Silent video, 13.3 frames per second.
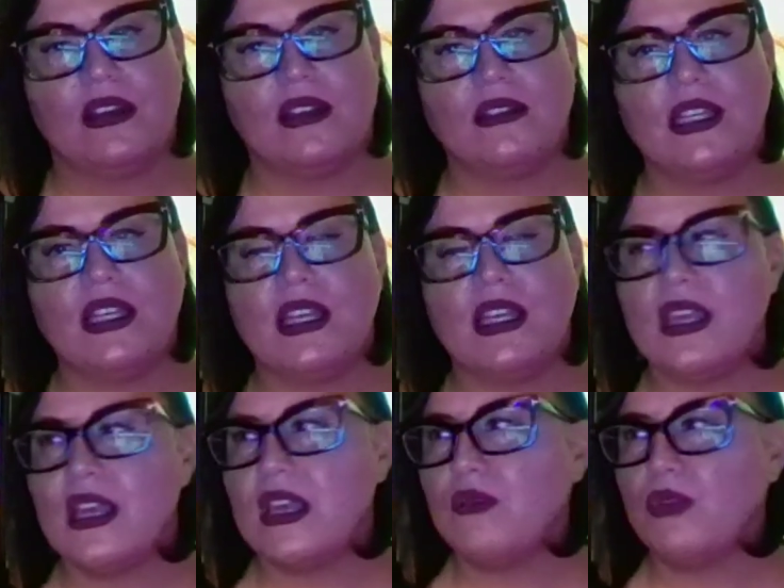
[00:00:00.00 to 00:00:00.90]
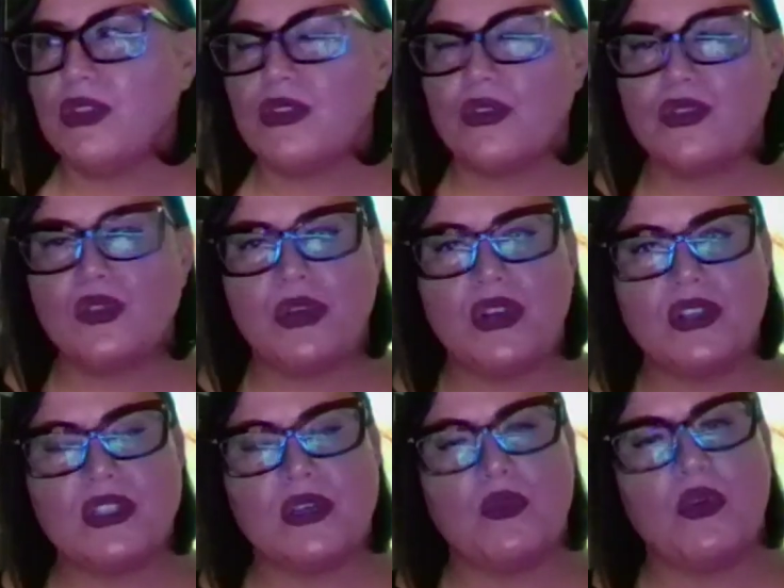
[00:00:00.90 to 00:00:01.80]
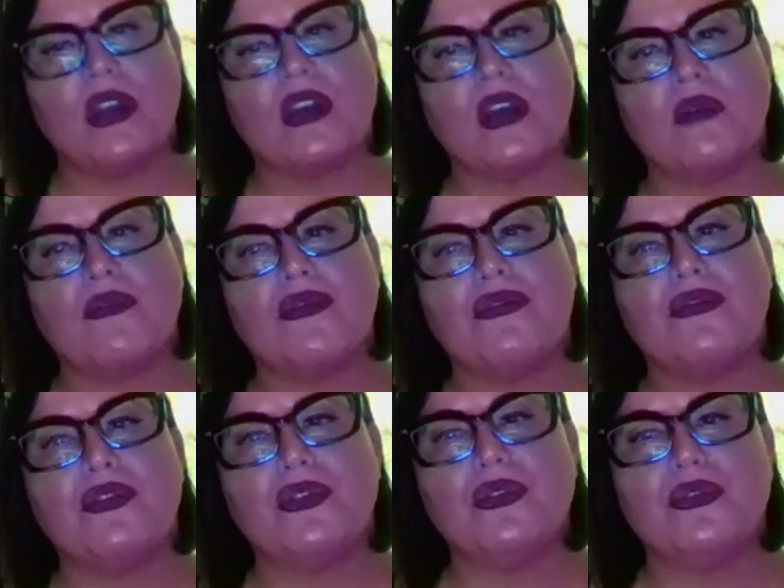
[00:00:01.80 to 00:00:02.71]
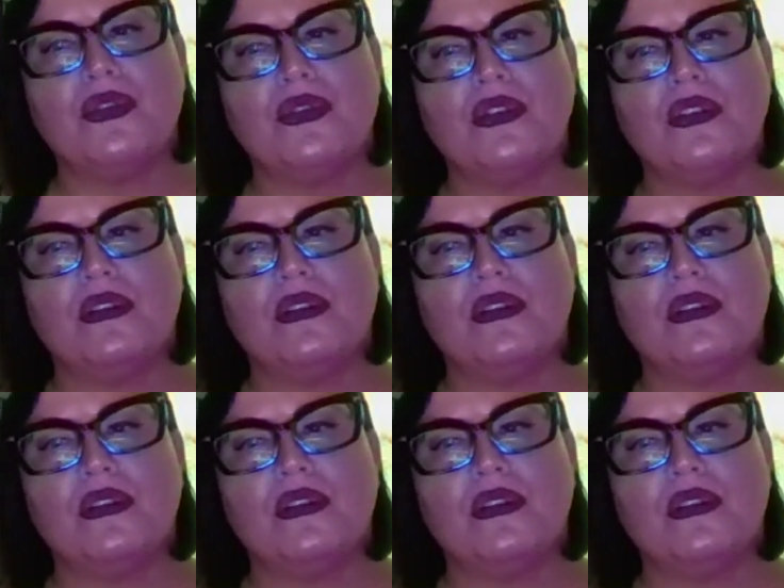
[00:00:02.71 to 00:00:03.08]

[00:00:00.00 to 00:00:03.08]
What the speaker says: Linking in with those spirits that want to come through,